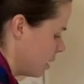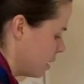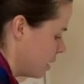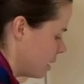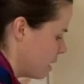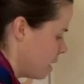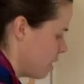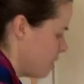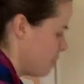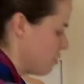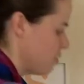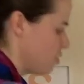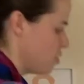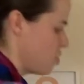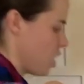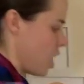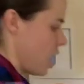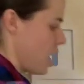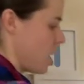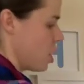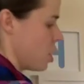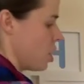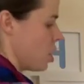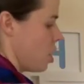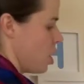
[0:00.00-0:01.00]
Give
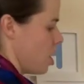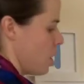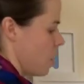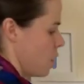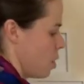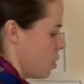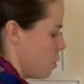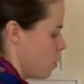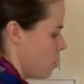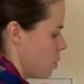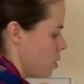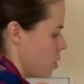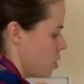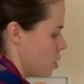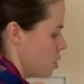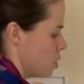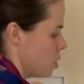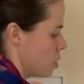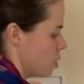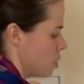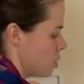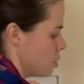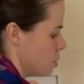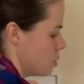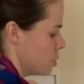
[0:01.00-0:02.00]
that a go
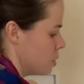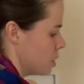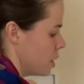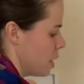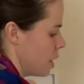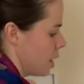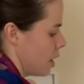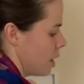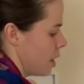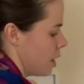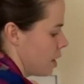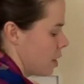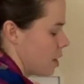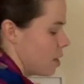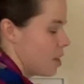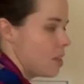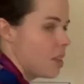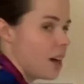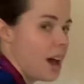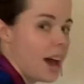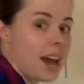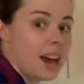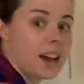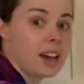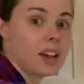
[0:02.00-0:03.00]
using
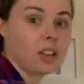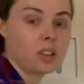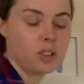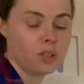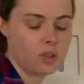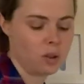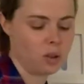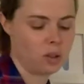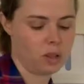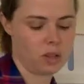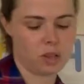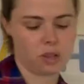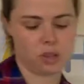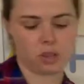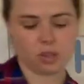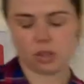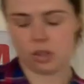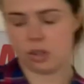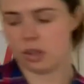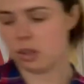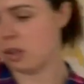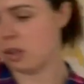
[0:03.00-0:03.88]
that knowledge.